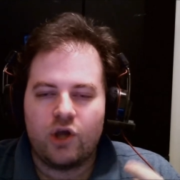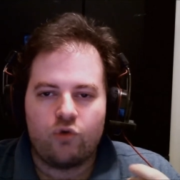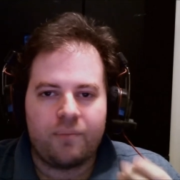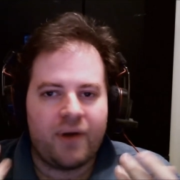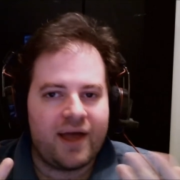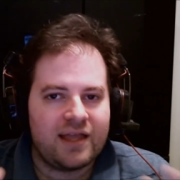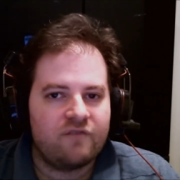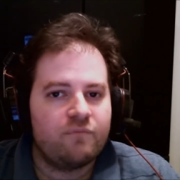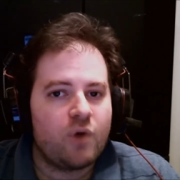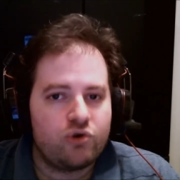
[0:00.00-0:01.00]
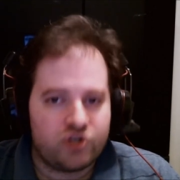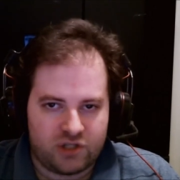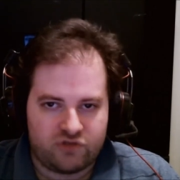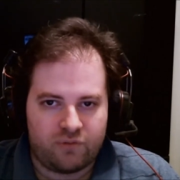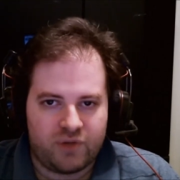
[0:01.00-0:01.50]
repetitive
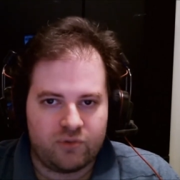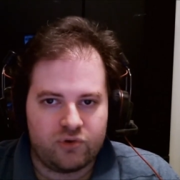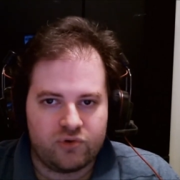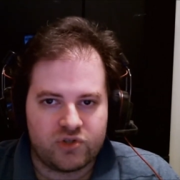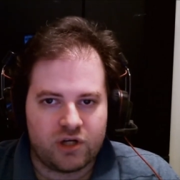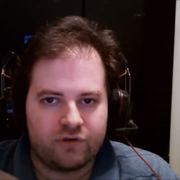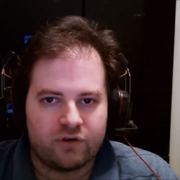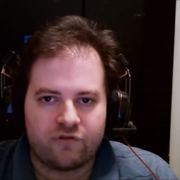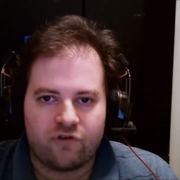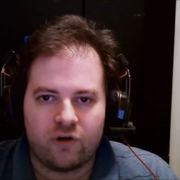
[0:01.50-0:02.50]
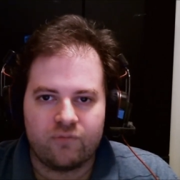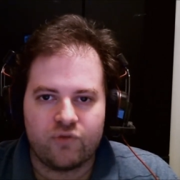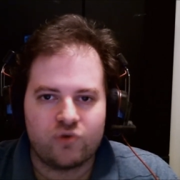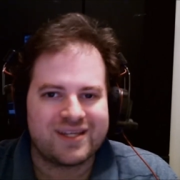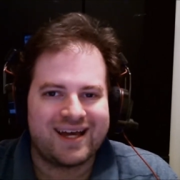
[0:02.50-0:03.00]
motions for people who suffer from
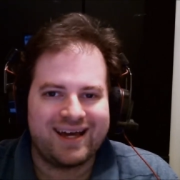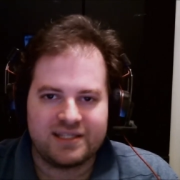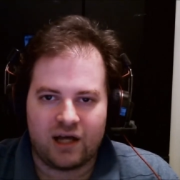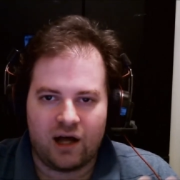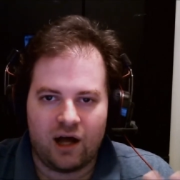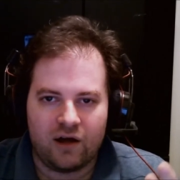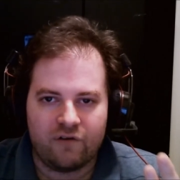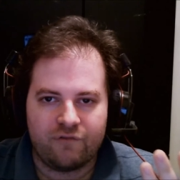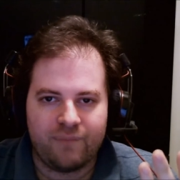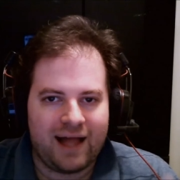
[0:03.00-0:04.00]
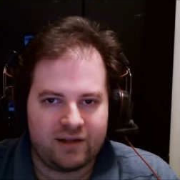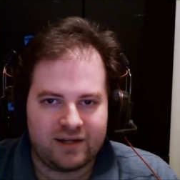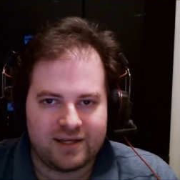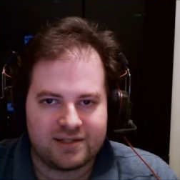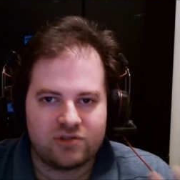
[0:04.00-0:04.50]
those kinds of
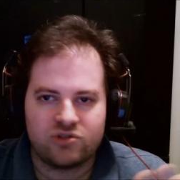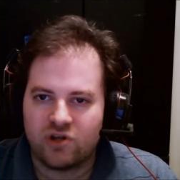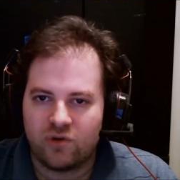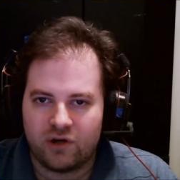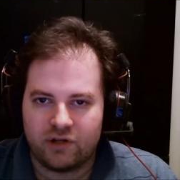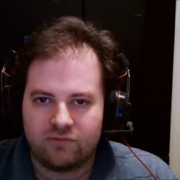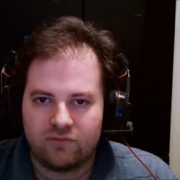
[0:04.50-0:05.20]
maladies and so on.